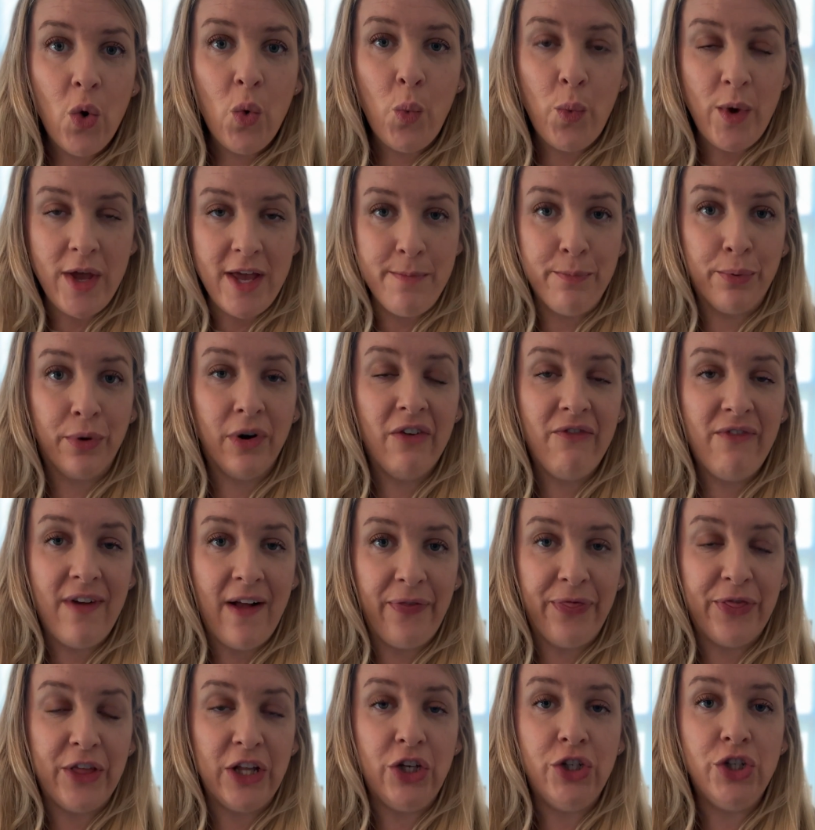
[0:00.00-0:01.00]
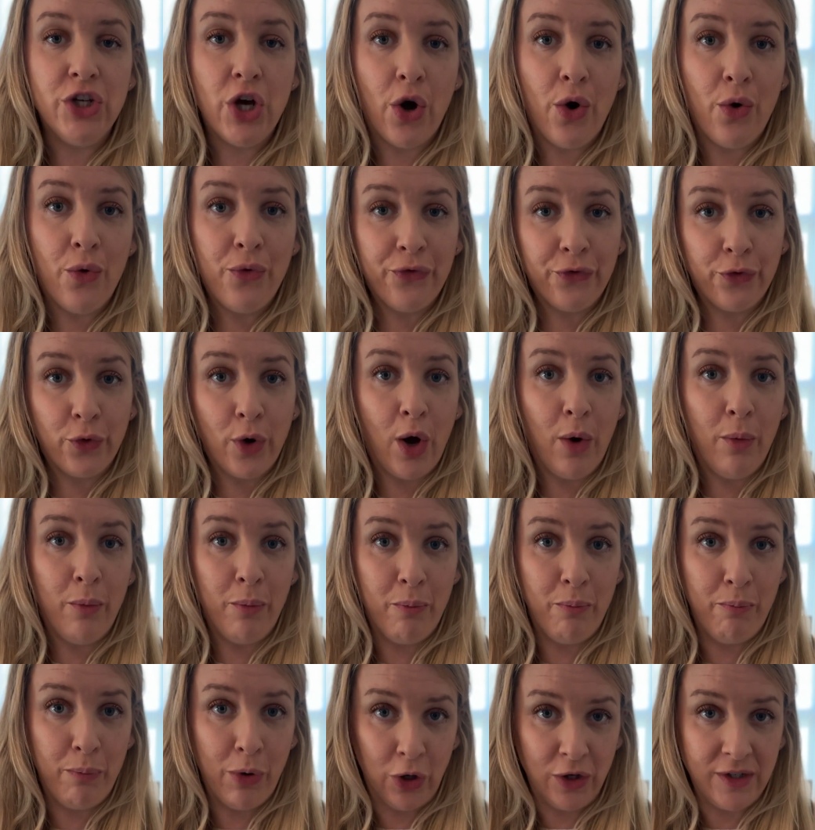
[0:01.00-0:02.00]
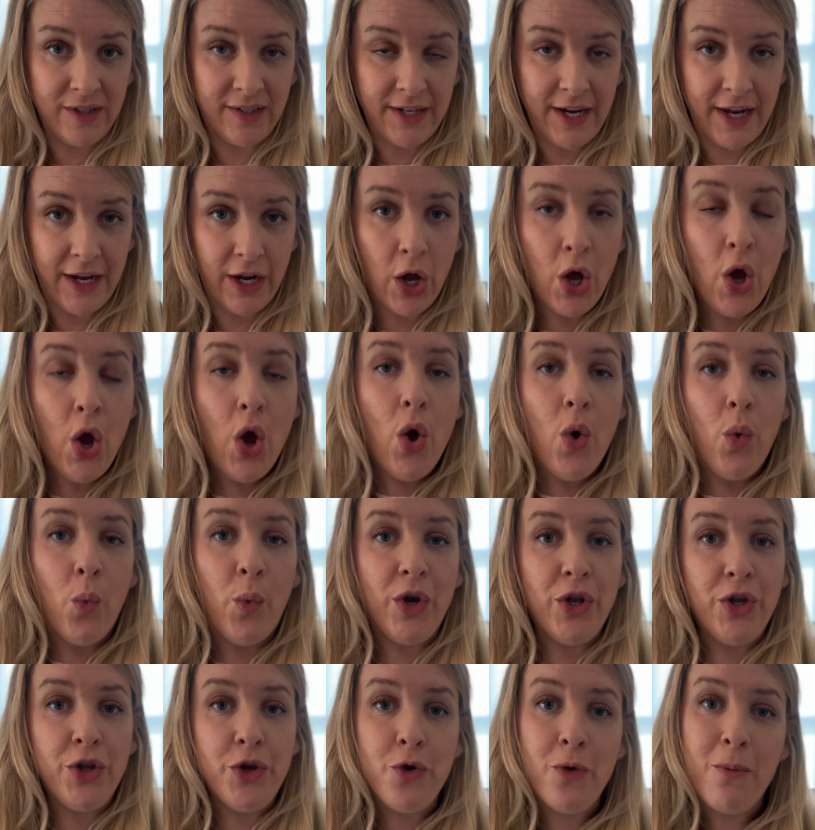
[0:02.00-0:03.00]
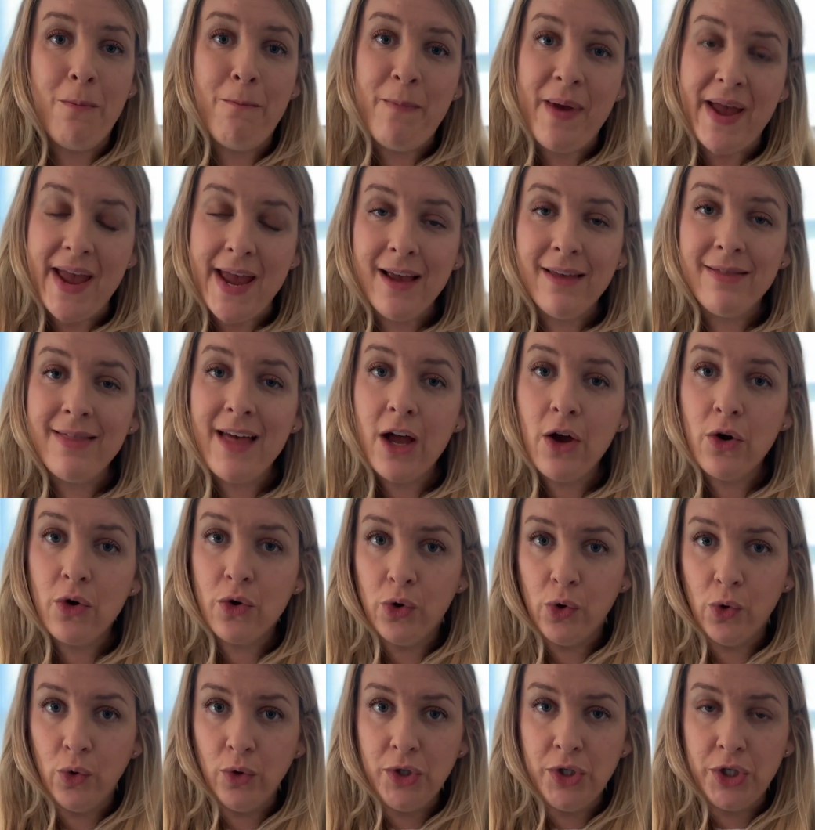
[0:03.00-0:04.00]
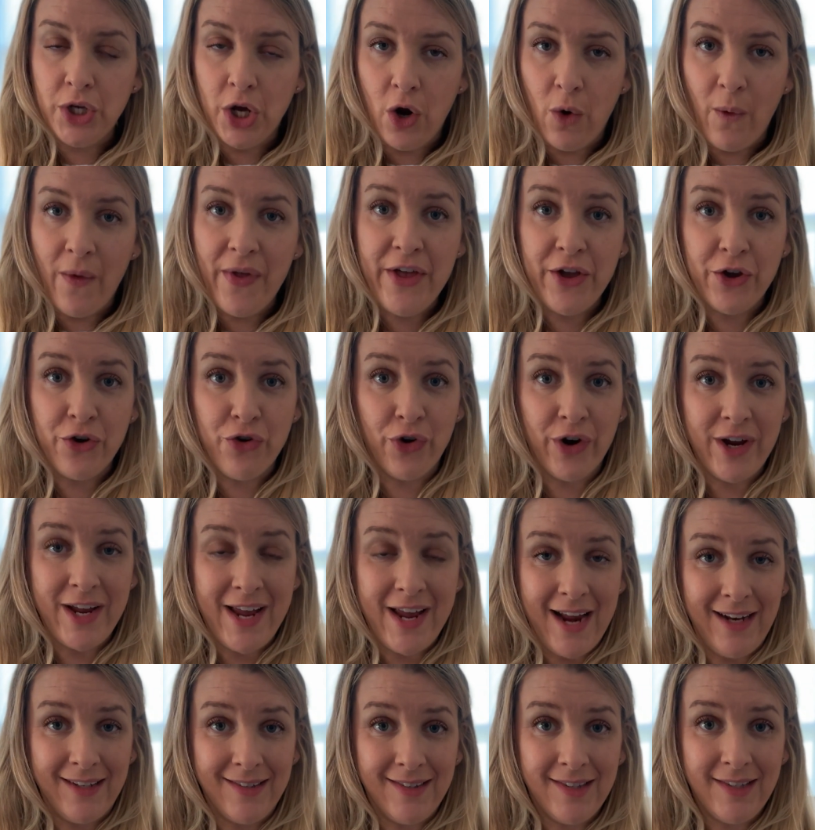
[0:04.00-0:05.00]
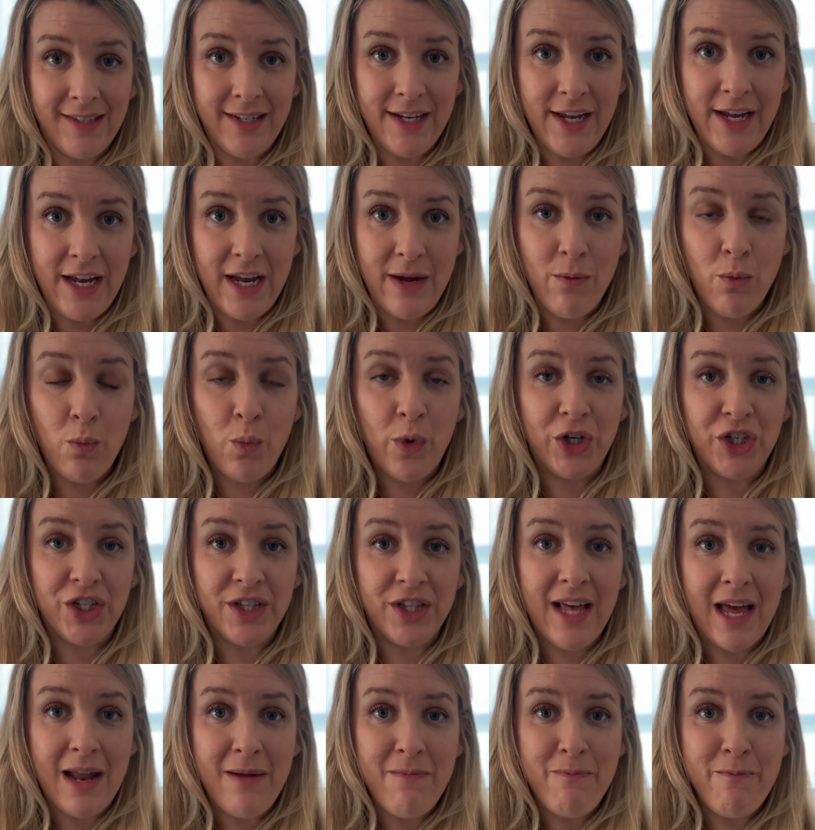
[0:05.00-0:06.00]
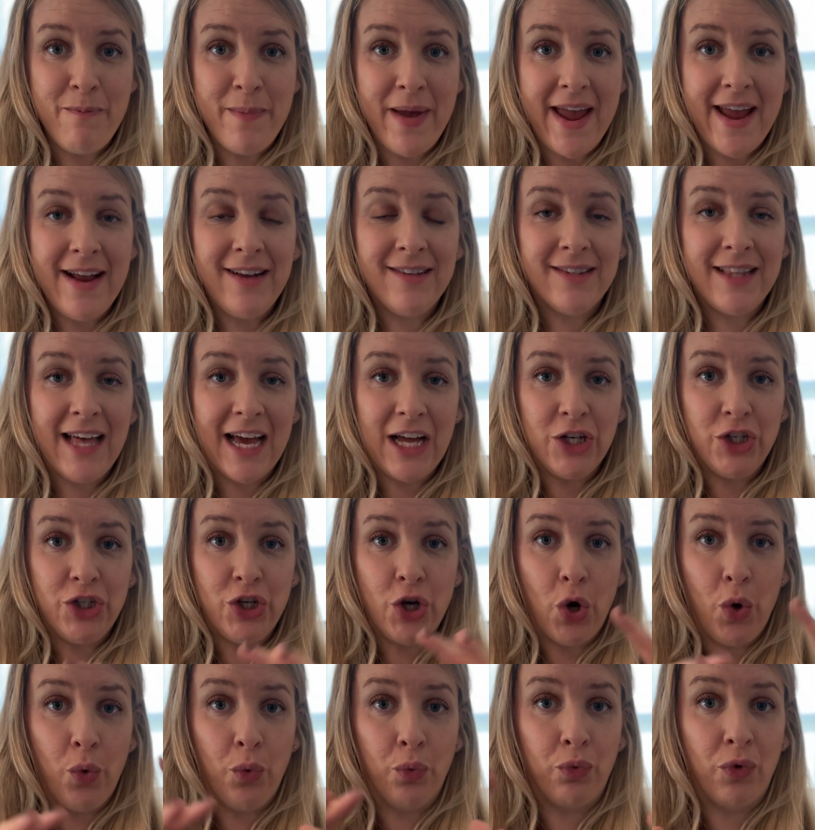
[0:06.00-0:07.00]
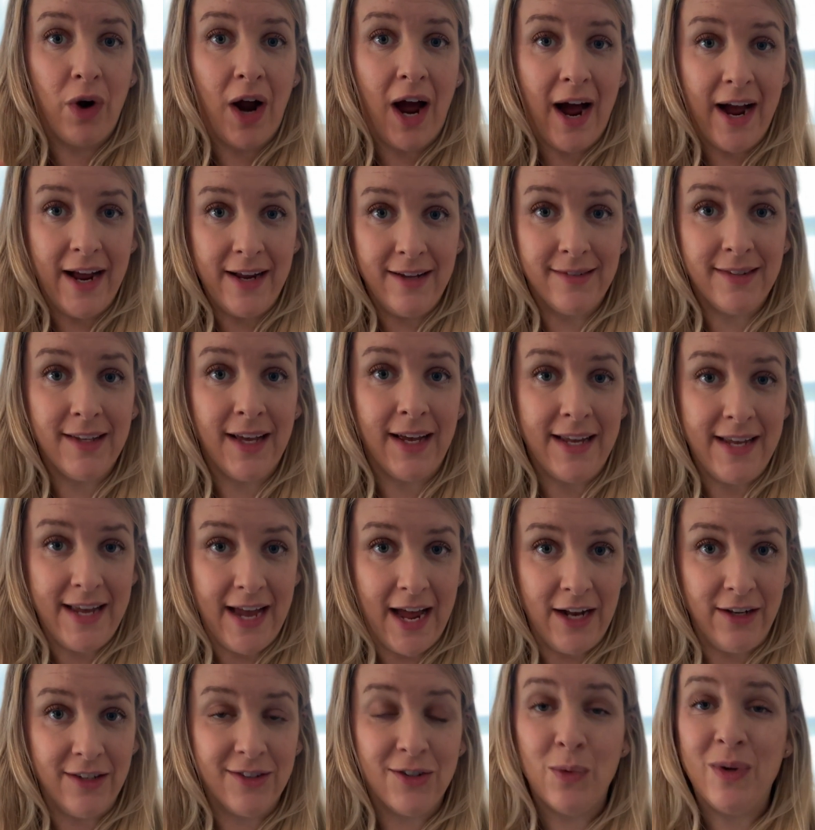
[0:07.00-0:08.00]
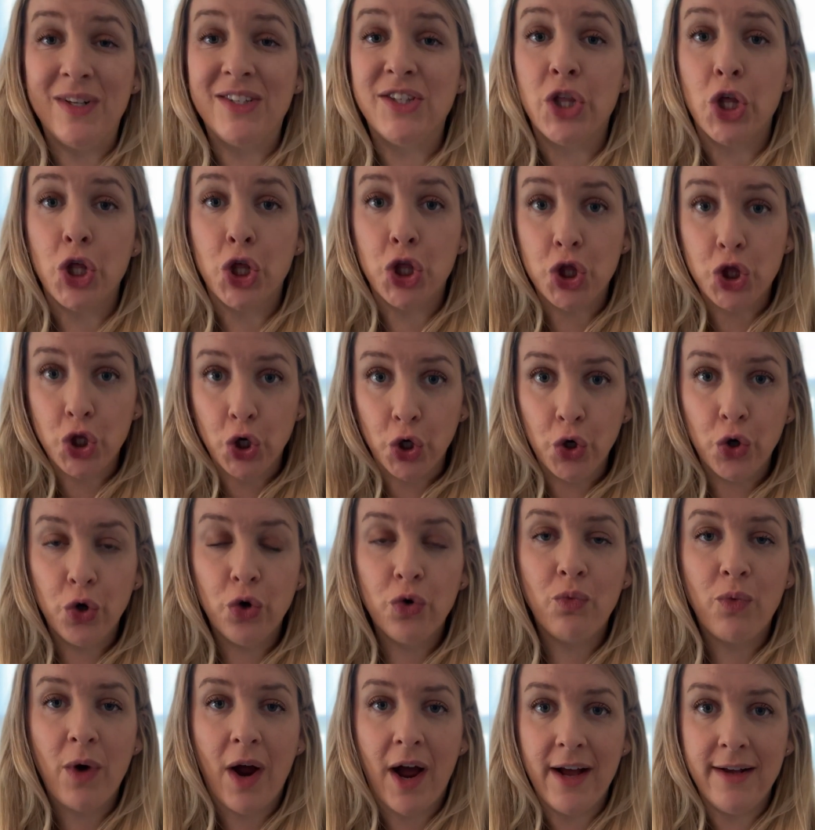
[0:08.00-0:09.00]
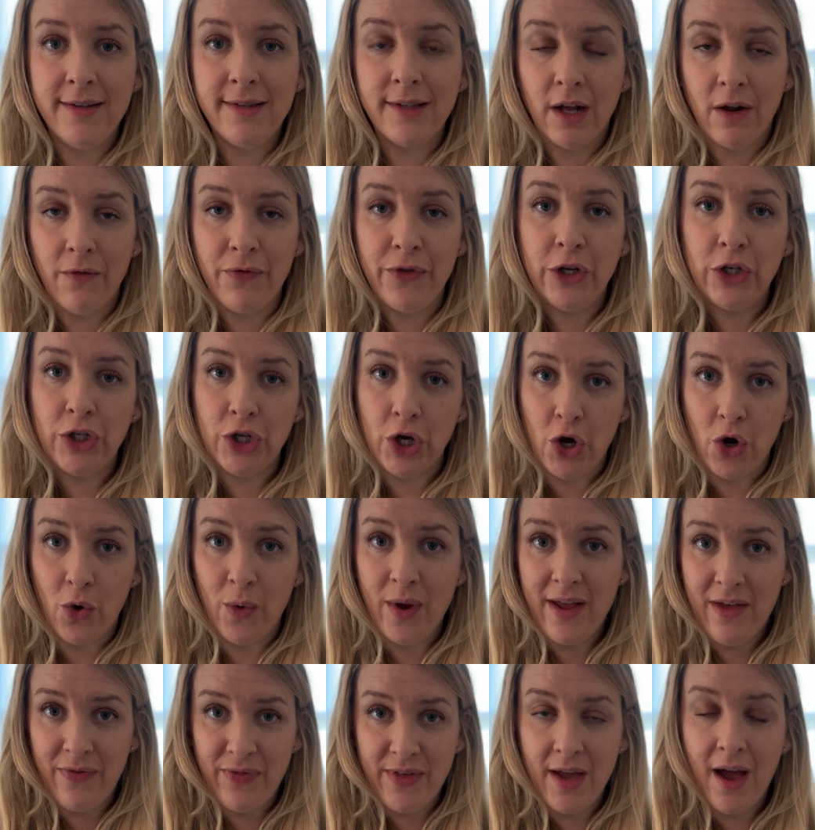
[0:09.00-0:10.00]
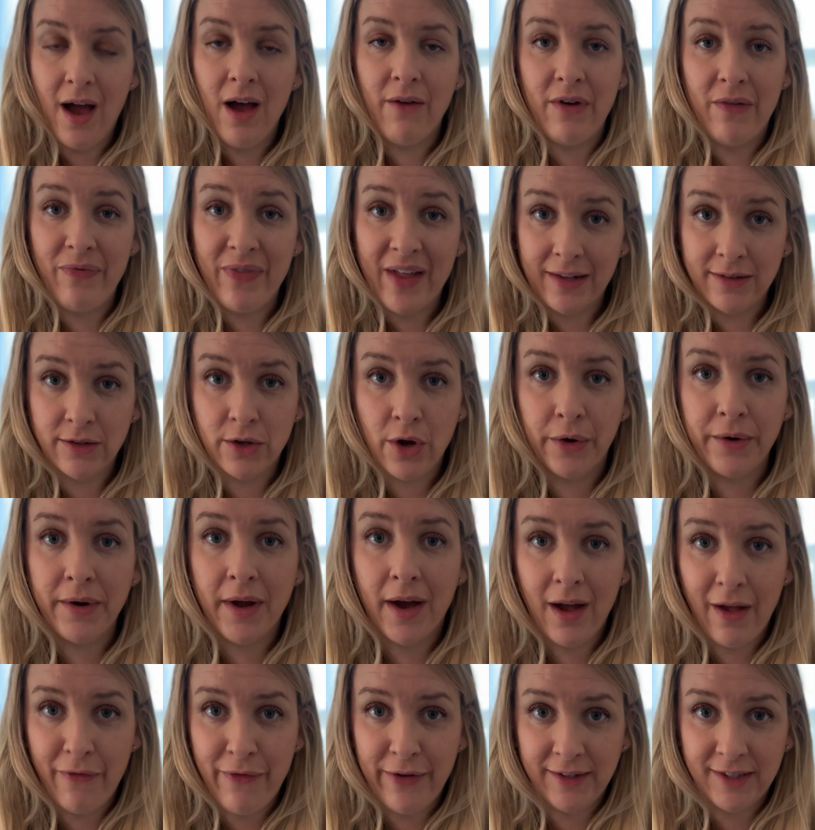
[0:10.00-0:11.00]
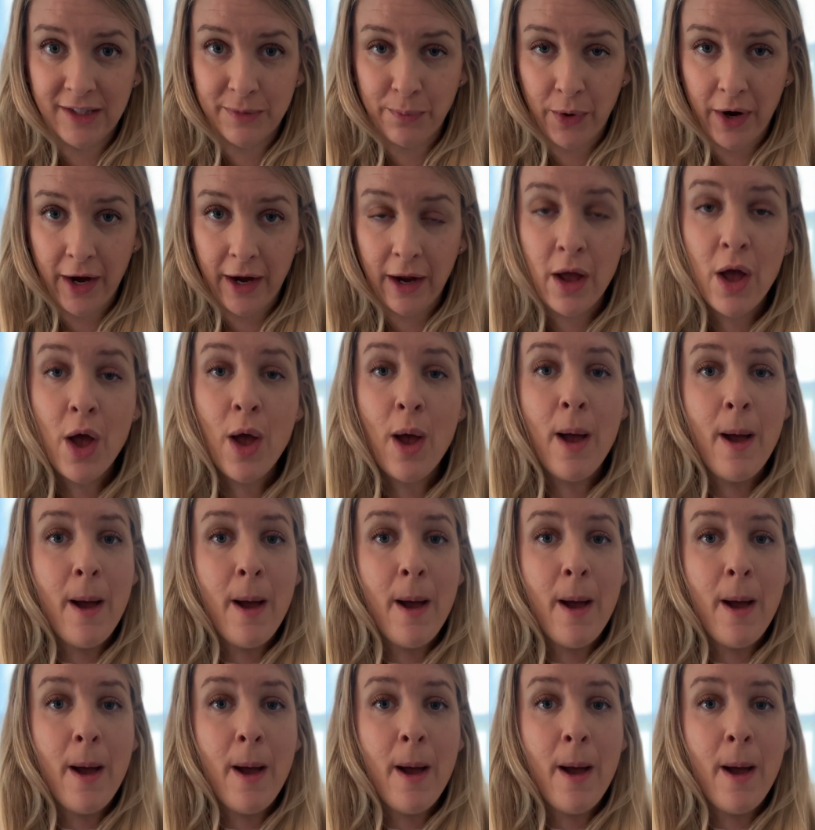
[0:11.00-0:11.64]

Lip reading: we prevent the dough from bursting. When you bake that cold dough, it creates steam, which then makes that dough rise again. So it's the third rise of the dough in the oven. That's called oven spring.